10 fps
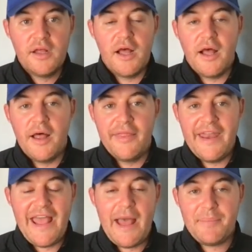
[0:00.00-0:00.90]

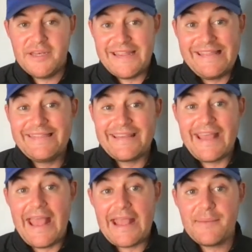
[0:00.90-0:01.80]
that happened in the
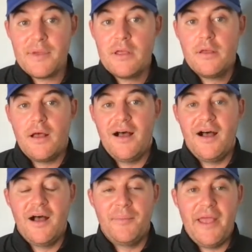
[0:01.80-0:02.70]
game,
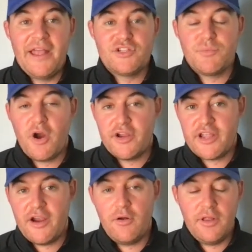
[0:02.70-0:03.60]
and Jamari
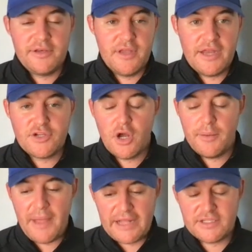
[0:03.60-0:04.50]
Carroll had
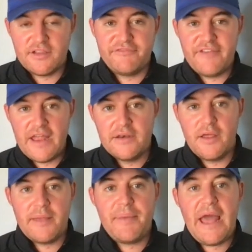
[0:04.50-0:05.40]
gone back to defend
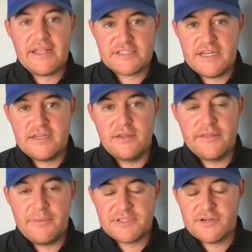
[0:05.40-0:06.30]
a pass that
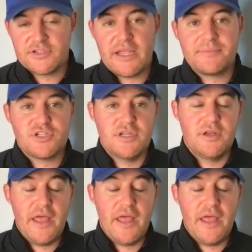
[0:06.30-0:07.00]
was intercepted.